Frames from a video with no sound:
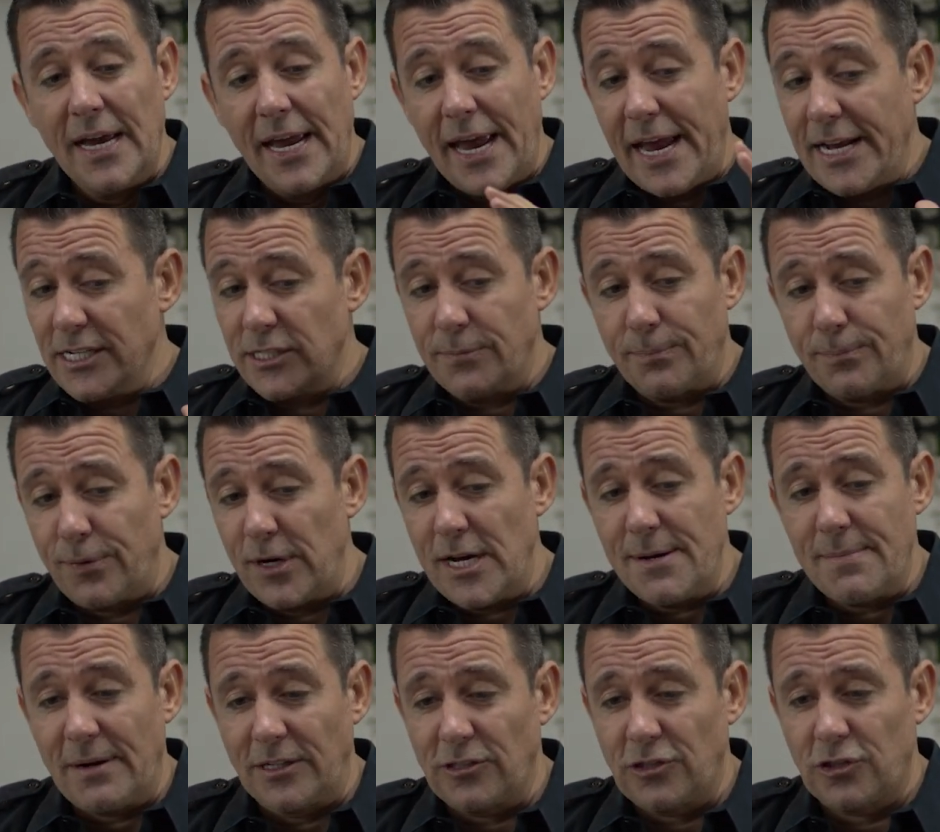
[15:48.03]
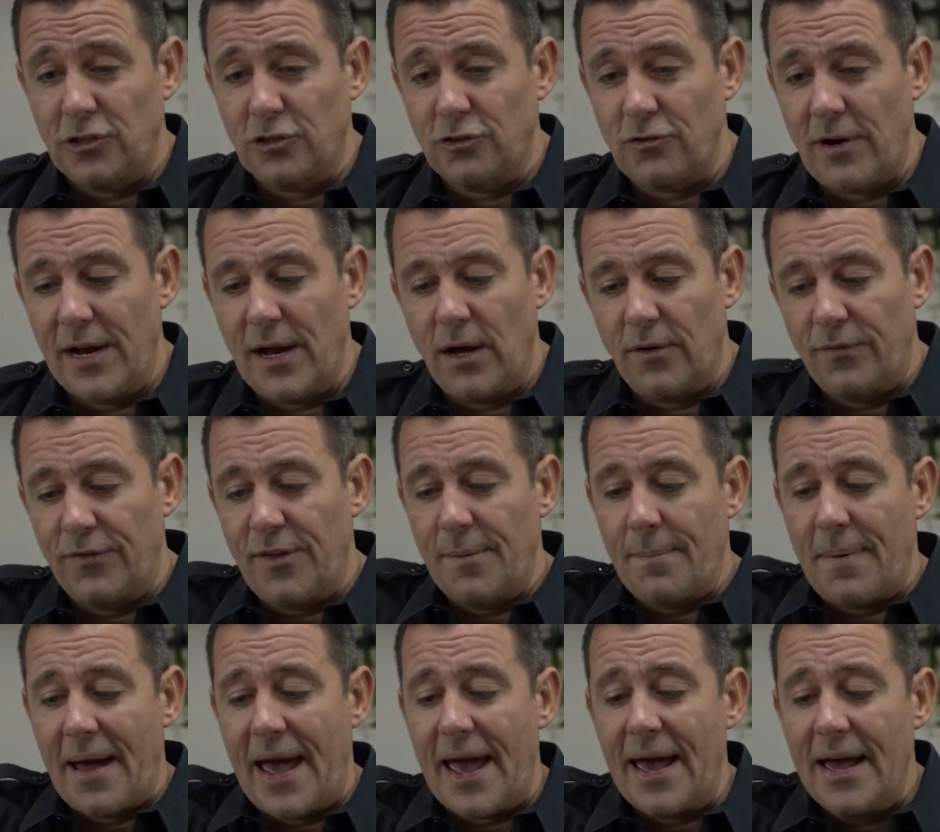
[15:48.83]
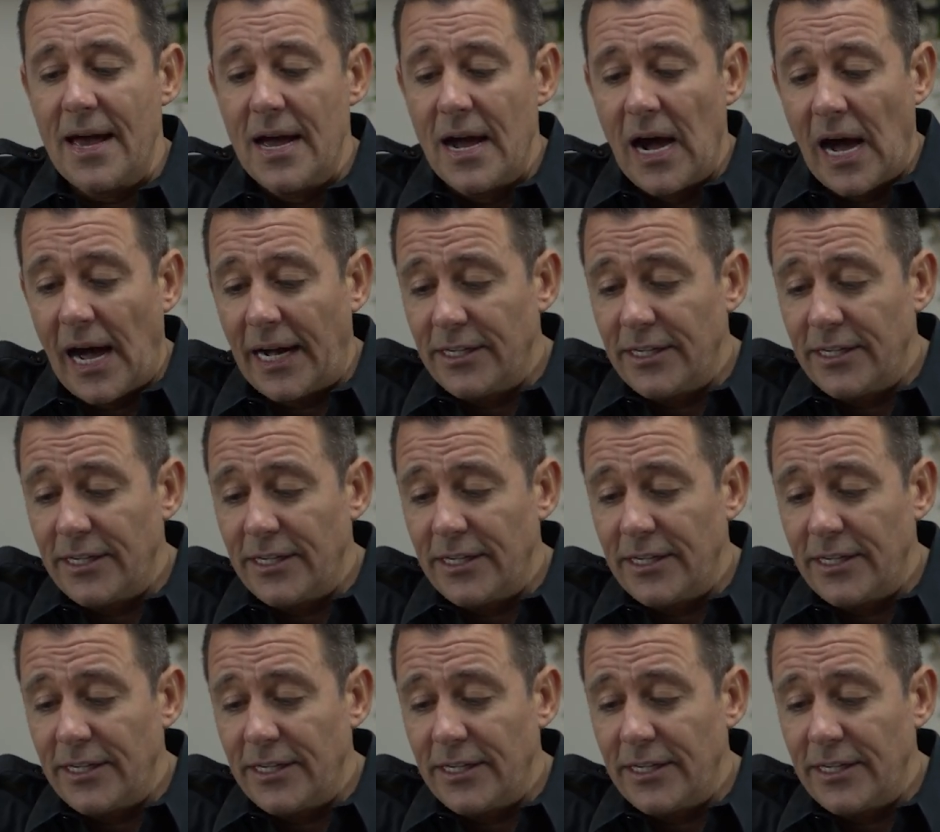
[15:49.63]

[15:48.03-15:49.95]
It's pretty much straight off the bat.